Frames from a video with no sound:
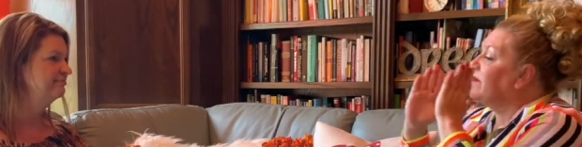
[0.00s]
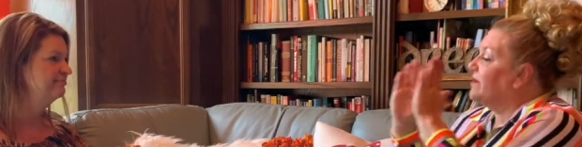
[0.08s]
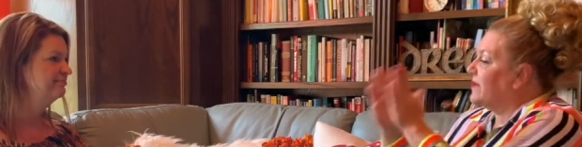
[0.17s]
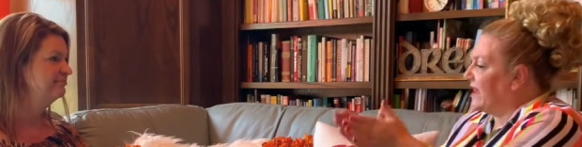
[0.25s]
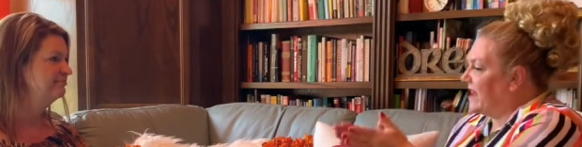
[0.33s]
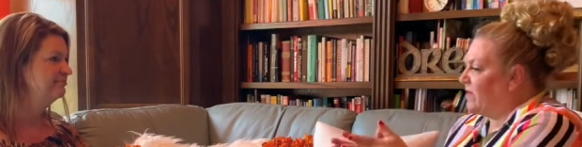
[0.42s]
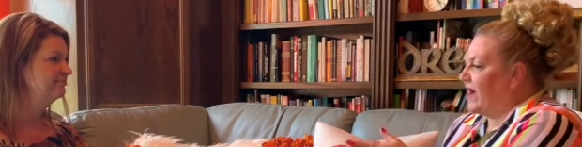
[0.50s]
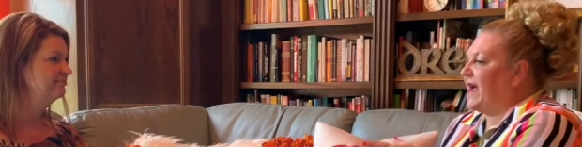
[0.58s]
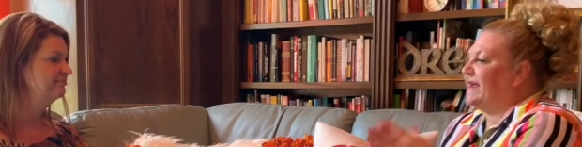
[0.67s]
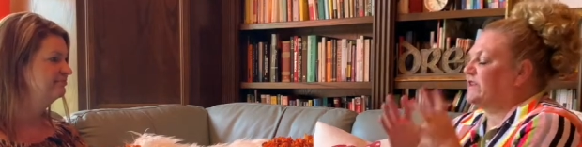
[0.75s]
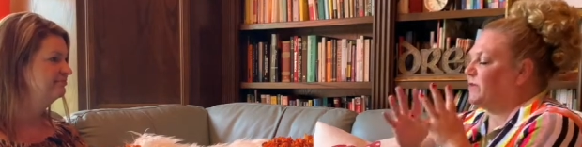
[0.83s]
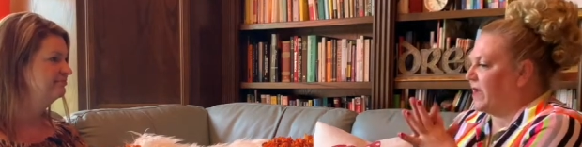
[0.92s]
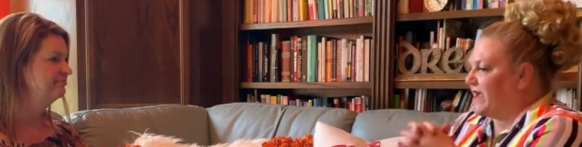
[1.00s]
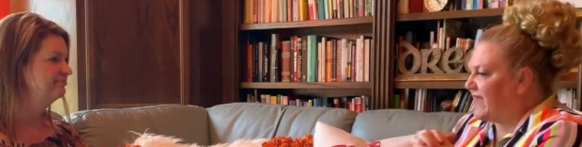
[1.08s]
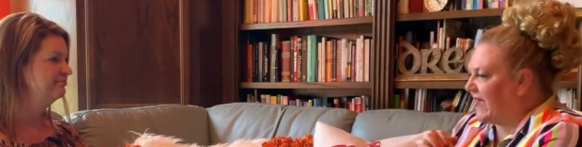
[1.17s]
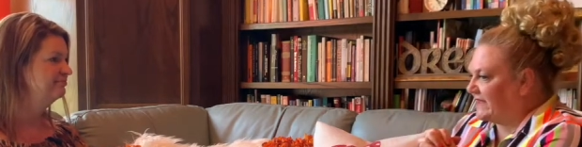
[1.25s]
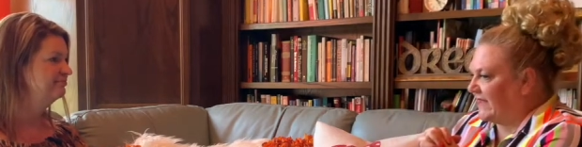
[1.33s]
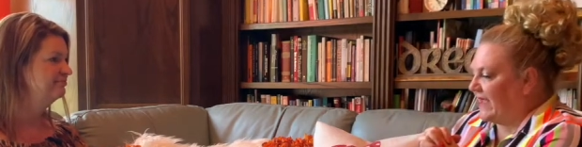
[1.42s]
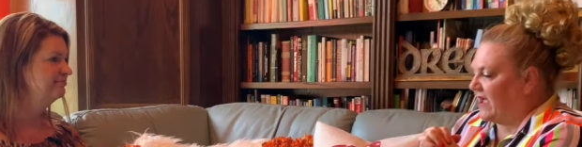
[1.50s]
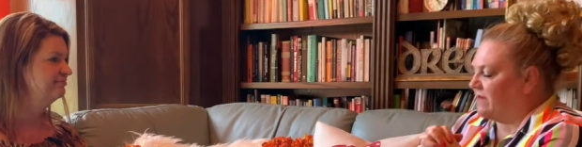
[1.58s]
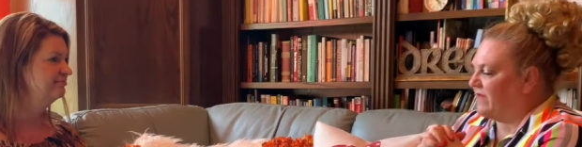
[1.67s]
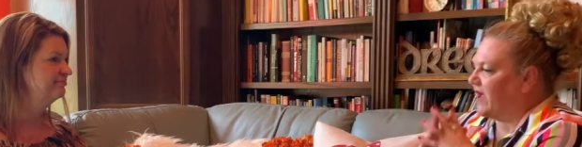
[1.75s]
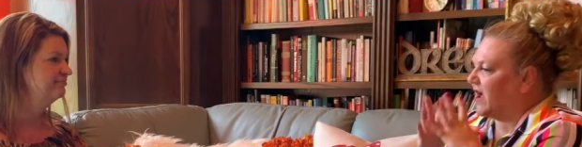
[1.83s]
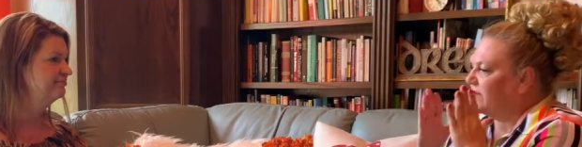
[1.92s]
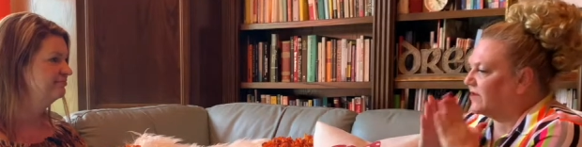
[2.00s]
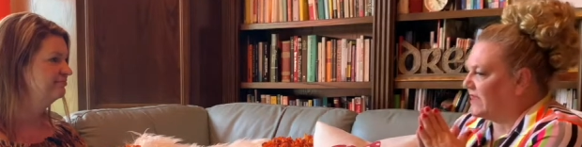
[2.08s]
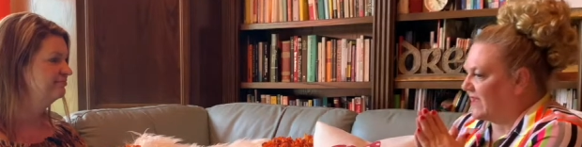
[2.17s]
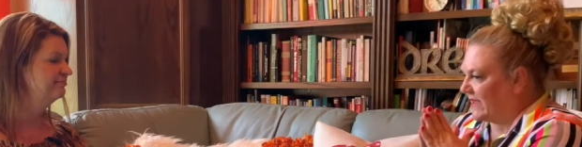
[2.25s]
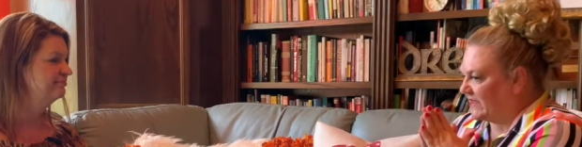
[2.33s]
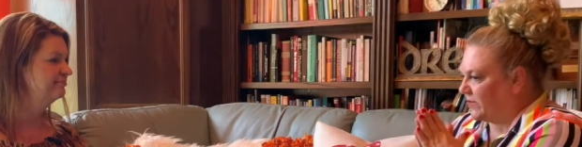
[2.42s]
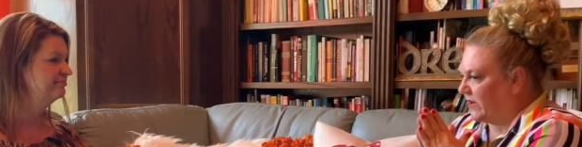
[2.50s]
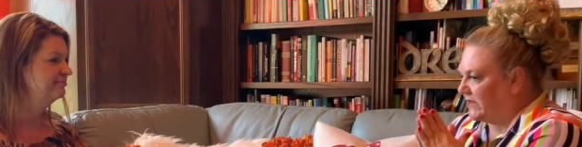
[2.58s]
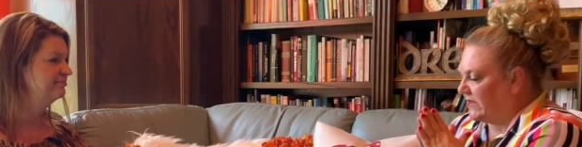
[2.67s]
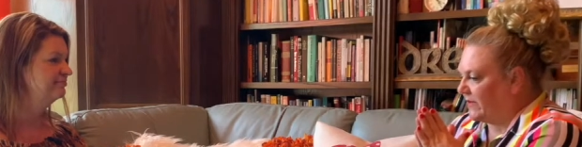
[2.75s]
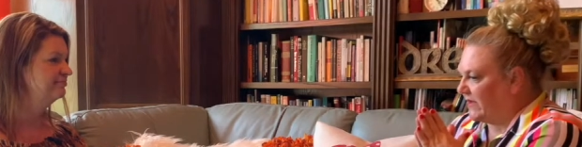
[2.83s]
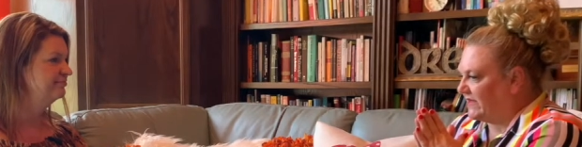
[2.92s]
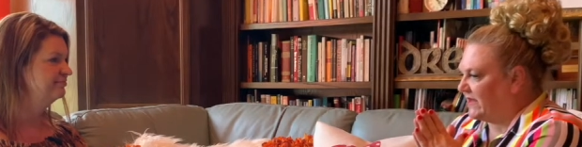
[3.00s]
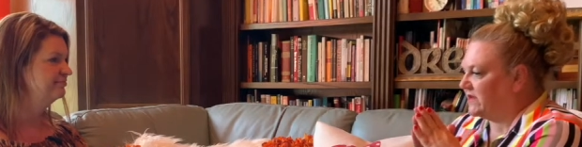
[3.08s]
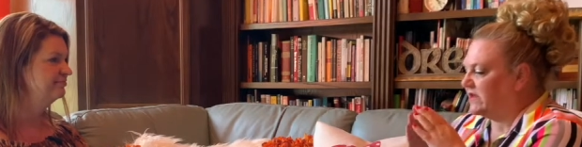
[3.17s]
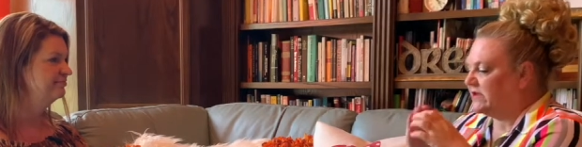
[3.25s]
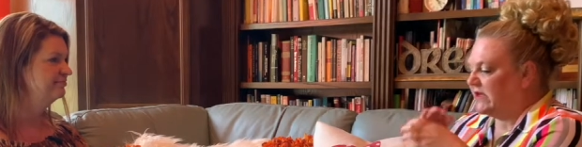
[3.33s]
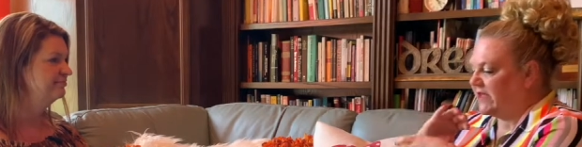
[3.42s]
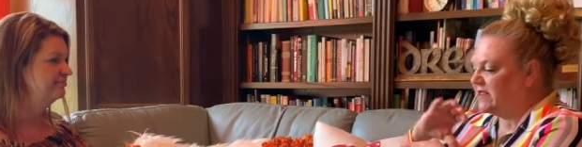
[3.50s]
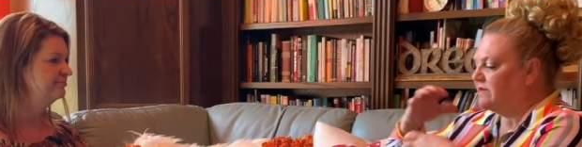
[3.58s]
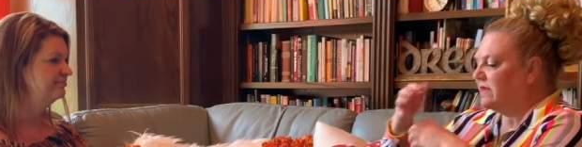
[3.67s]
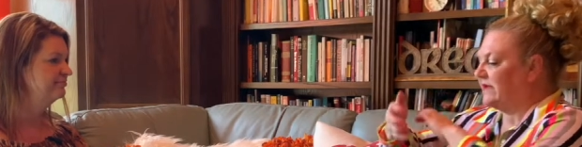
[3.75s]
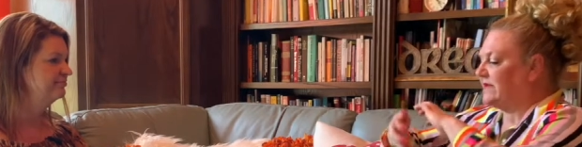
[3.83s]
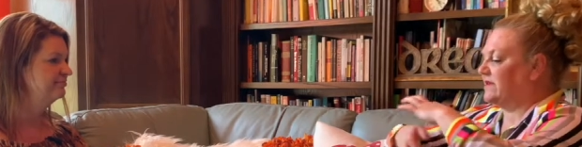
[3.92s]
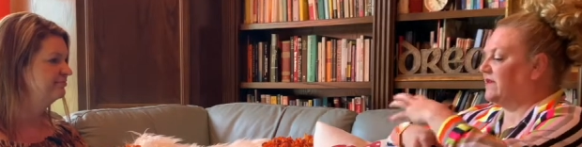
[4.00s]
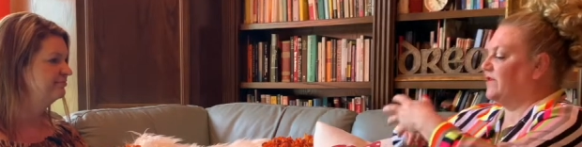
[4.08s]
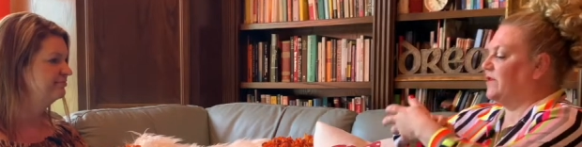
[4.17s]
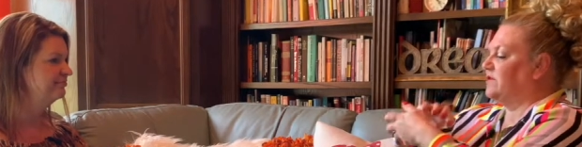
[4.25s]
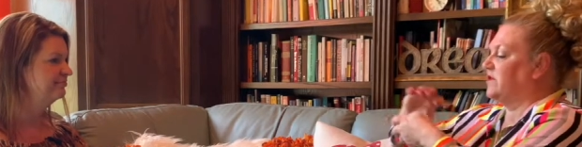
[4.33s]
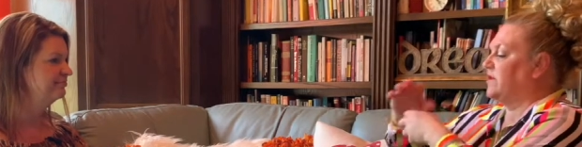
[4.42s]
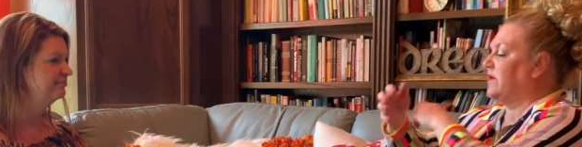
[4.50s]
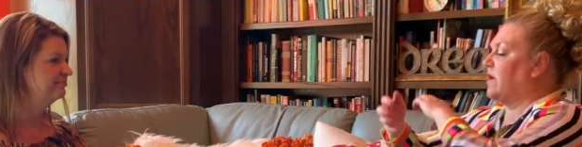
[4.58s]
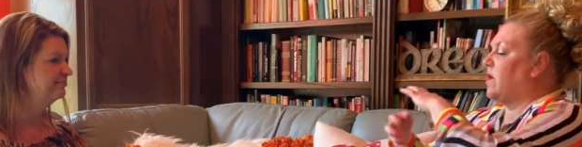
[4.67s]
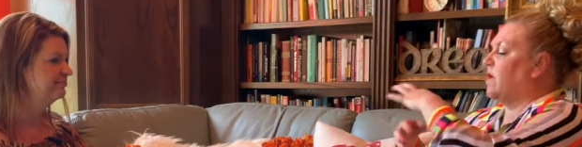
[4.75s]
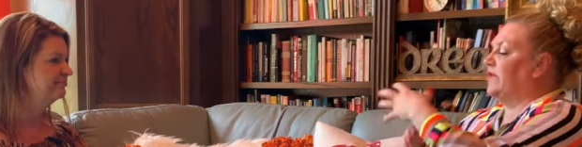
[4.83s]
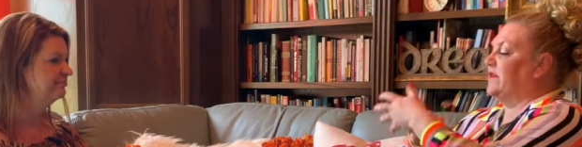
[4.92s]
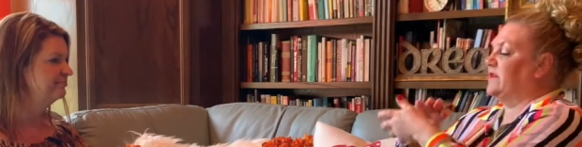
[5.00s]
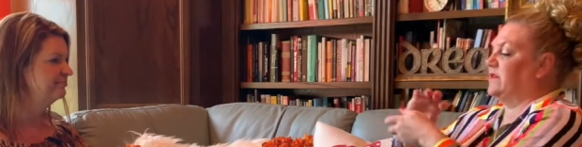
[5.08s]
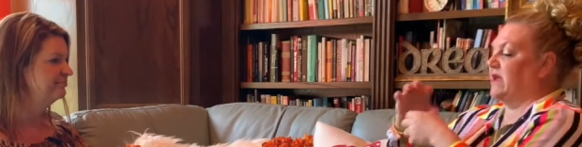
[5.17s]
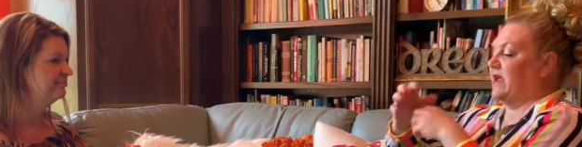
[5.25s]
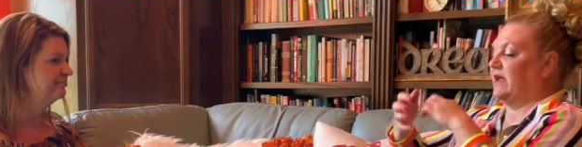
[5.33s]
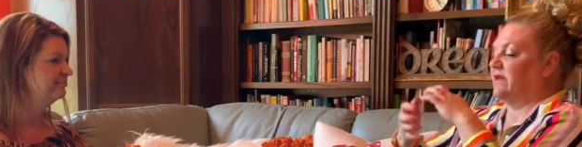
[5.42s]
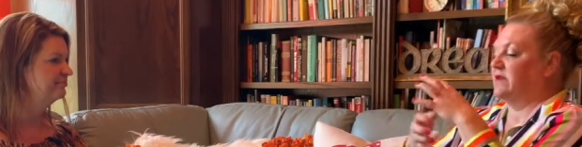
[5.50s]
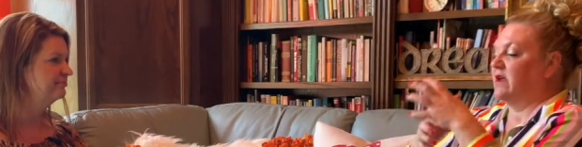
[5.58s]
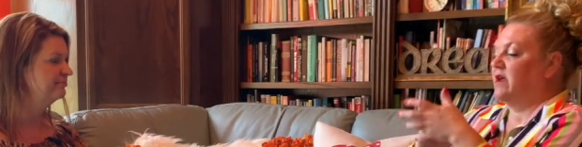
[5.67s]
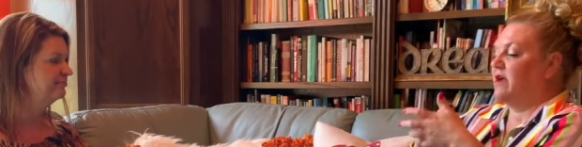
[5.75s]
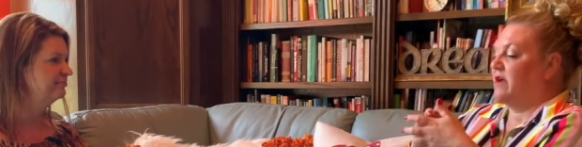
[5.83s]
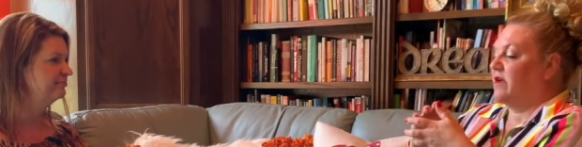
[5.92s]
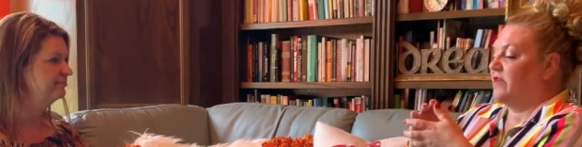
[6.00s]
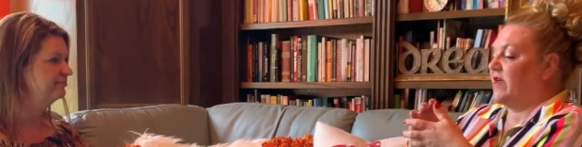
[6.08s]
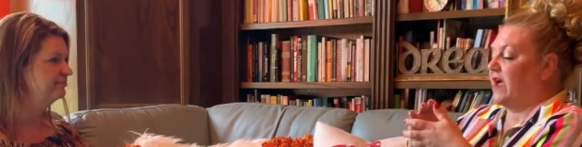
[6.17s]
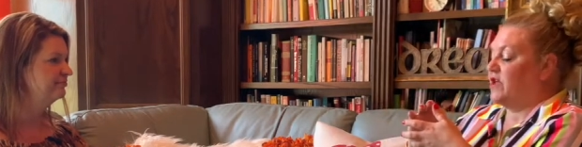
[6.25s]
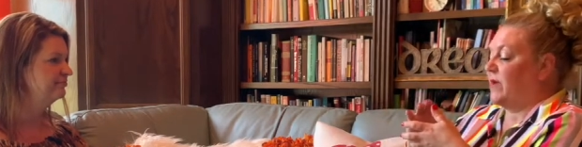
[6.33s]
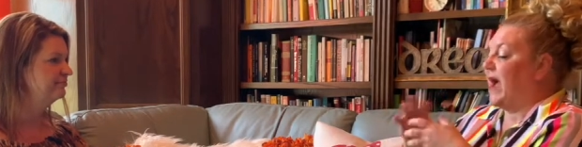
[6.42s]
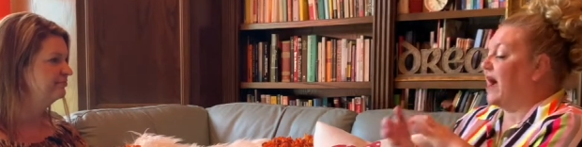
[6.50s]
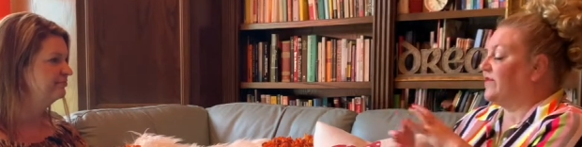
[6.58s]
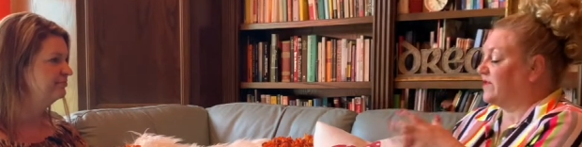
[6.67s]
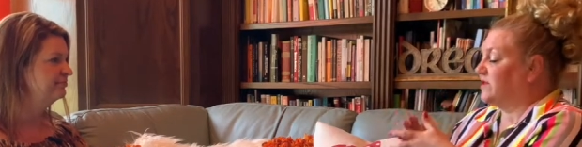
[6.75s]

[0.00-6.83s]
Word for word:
Speaker 1: anyway, I explained that to him. The other thing I explained to him, I said, in the midst of you doing all these things that you have to